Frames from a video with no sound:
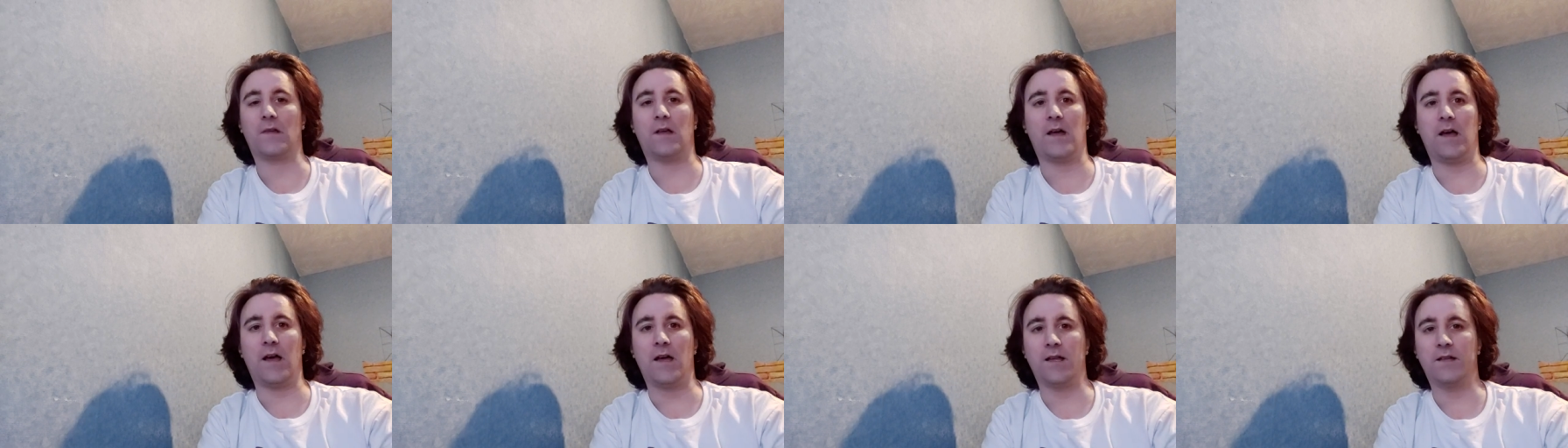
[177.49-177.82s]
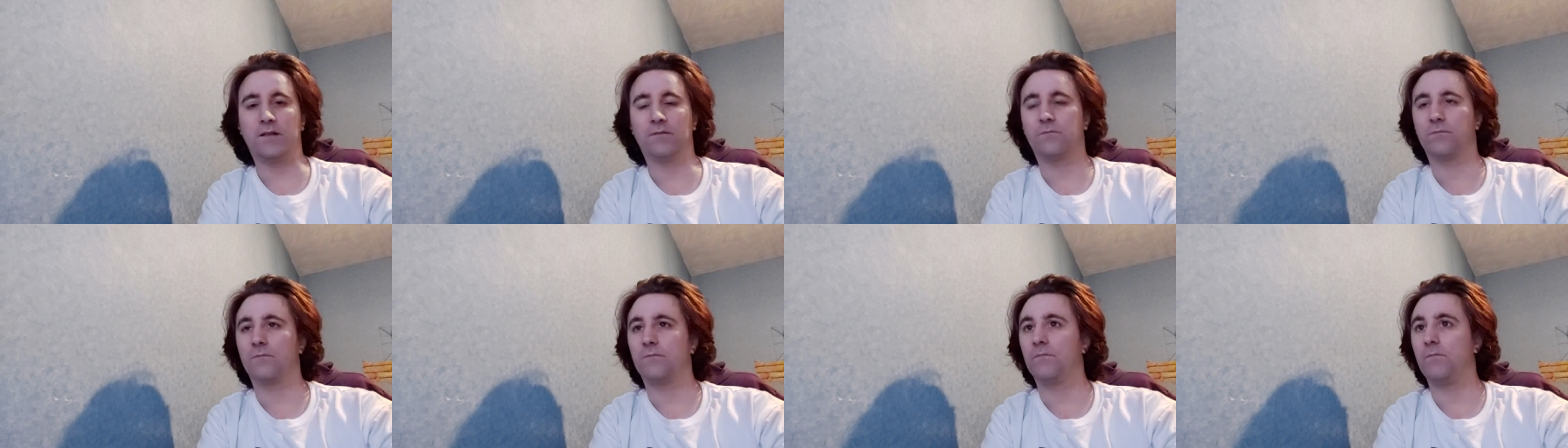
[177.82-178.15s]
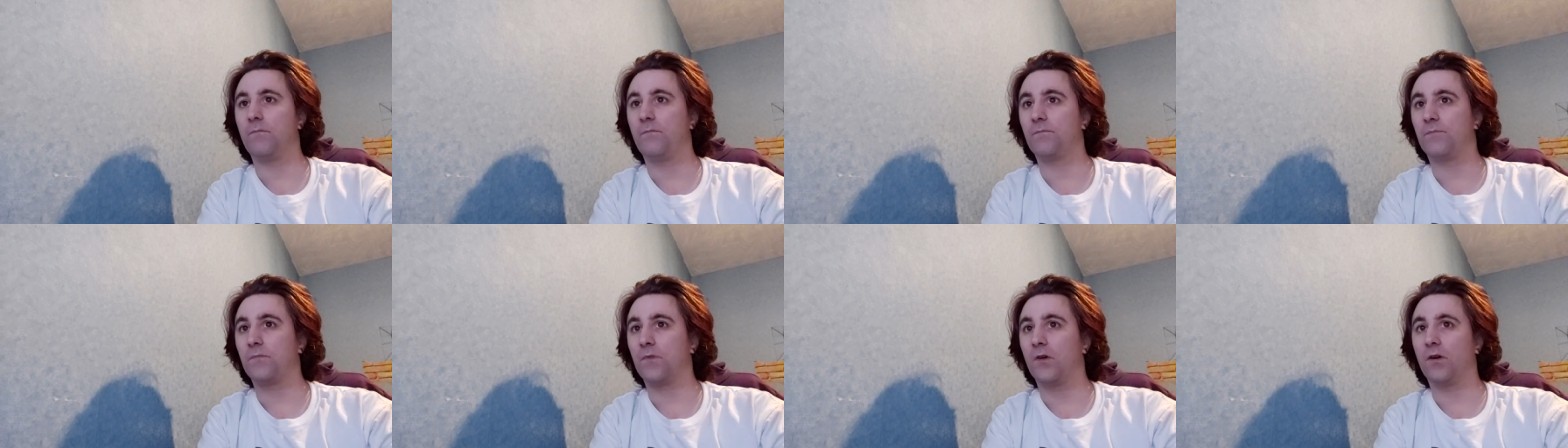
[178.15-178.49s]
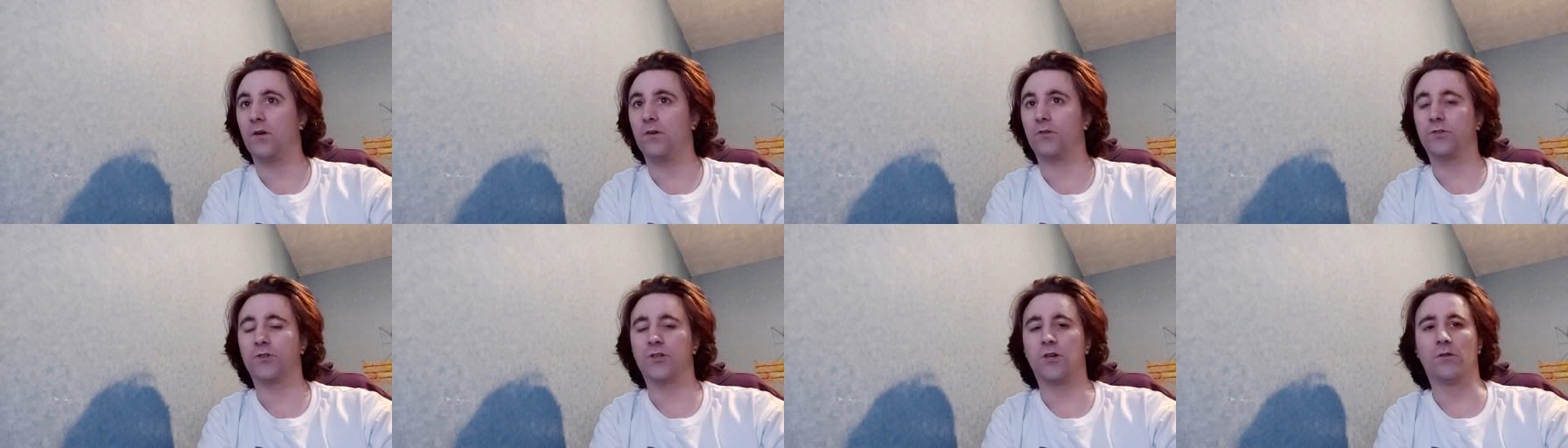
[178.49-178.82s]
I
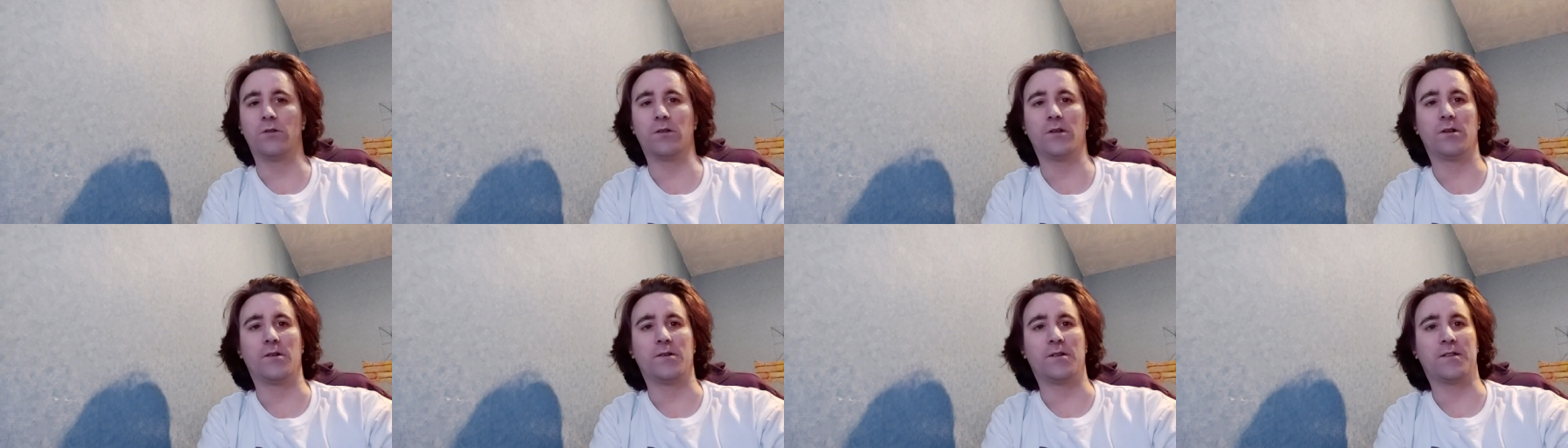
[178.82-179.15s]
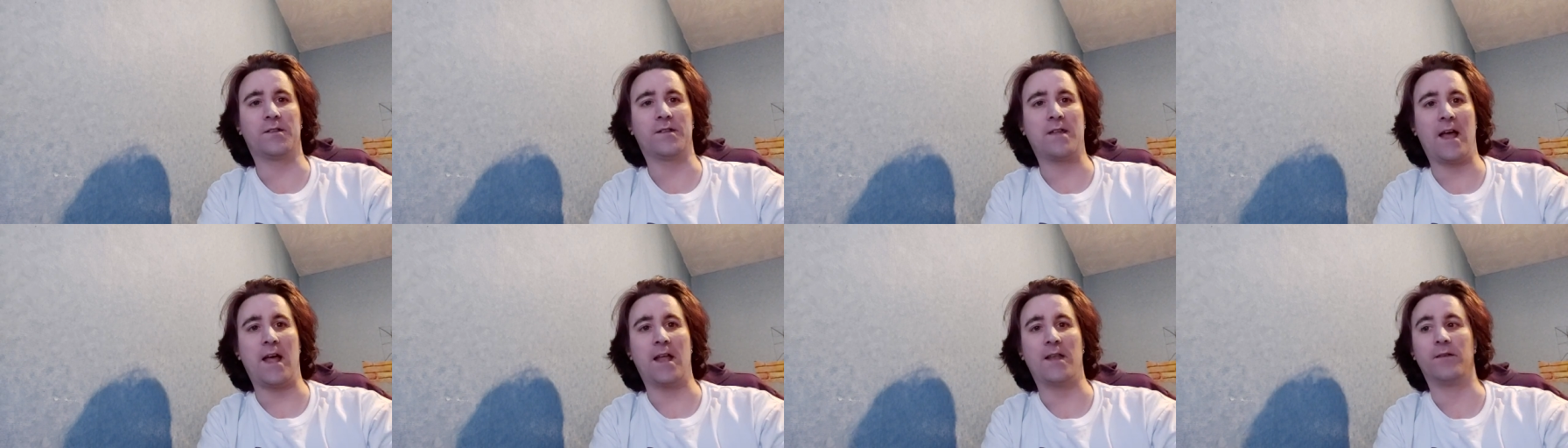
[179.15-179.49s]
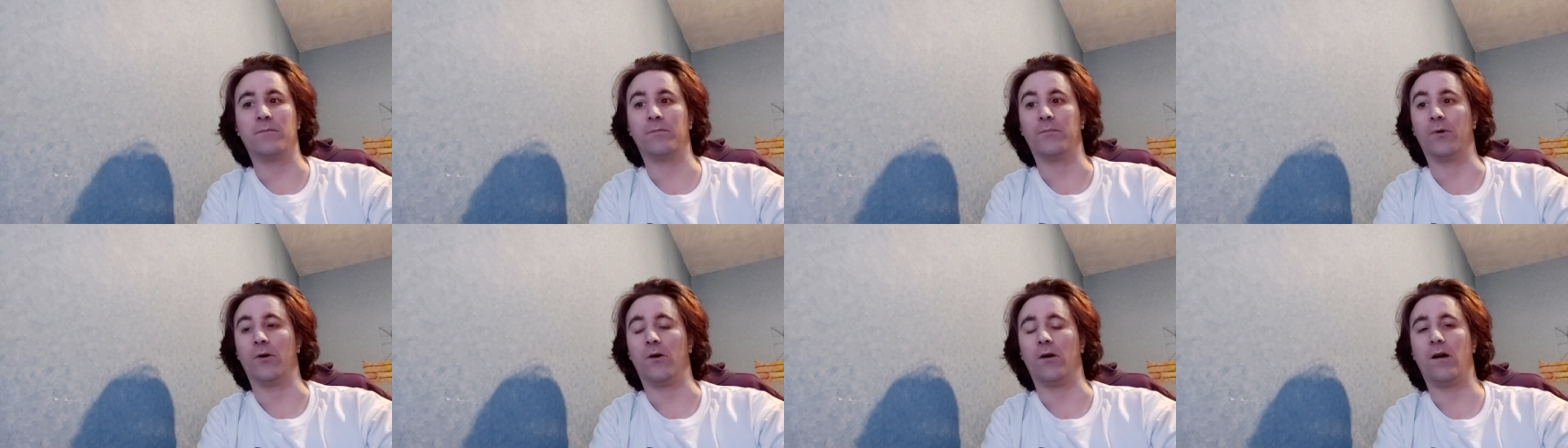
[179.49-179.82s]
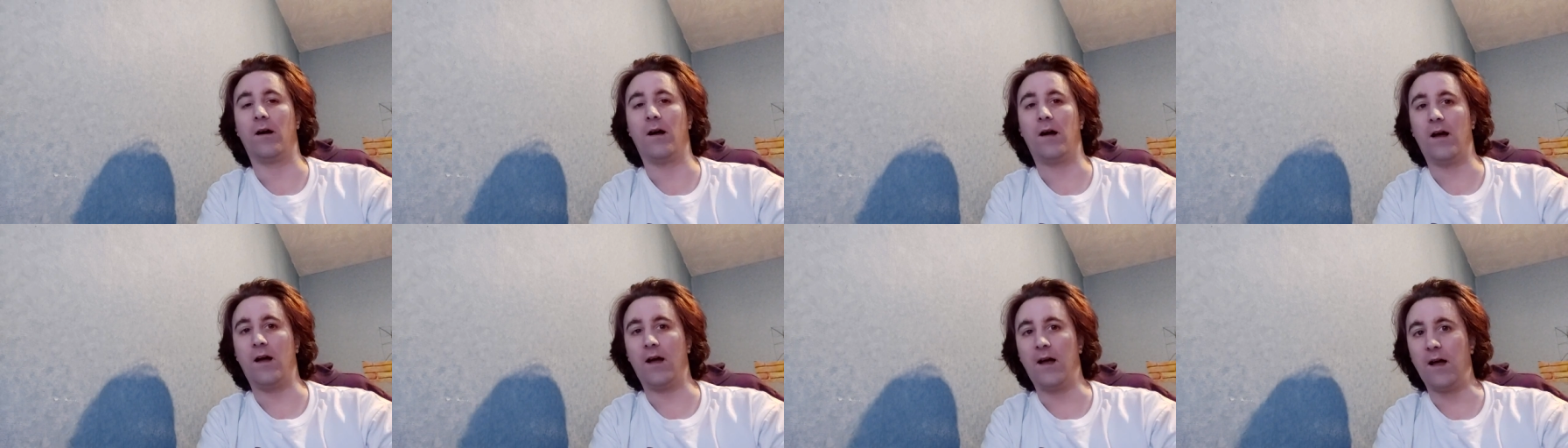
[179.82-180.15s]
totally understand, but
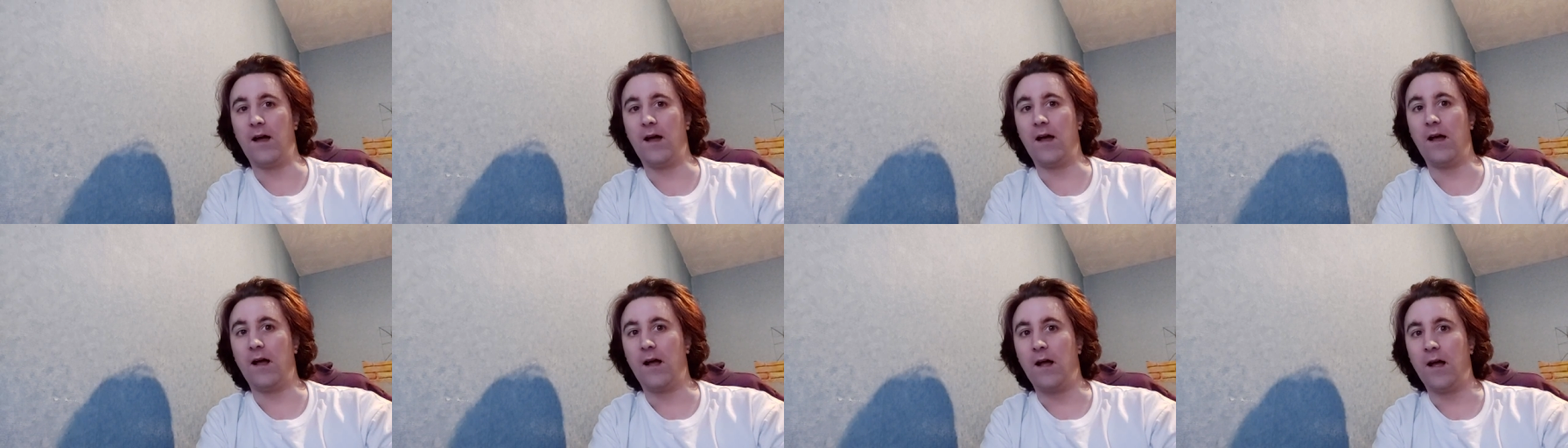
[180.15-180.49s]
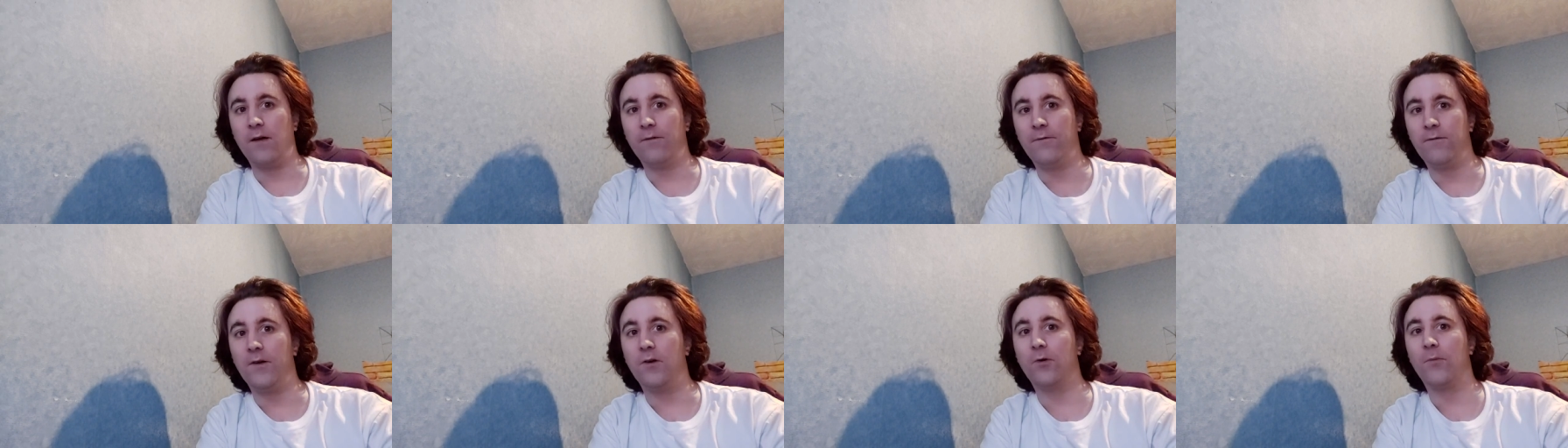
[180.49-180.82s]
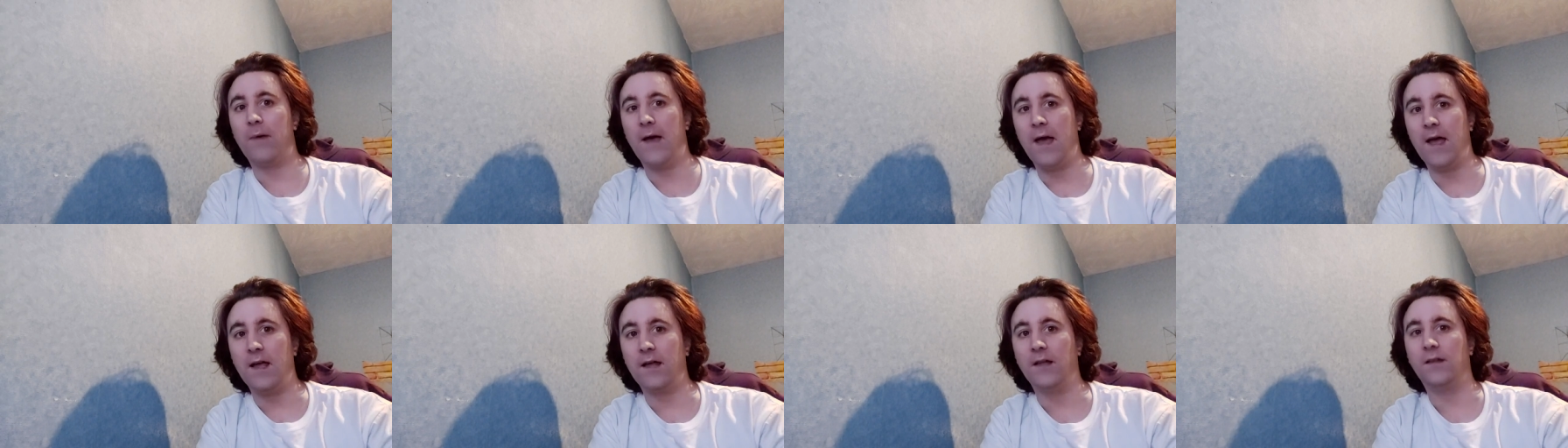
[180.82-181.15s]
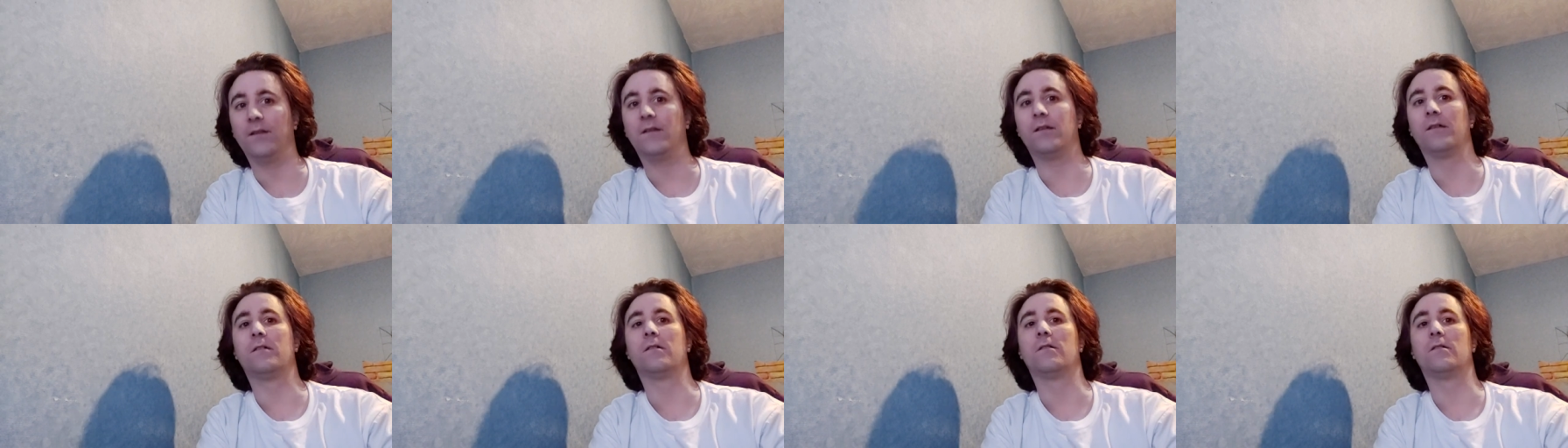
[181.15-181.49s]
I feel
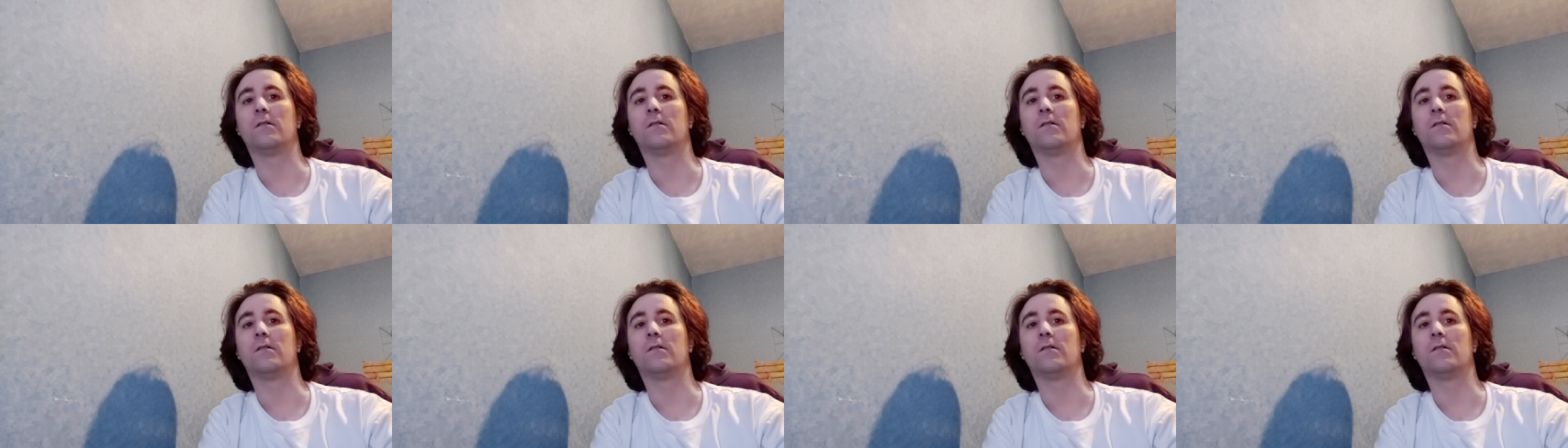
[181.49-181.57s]
pained.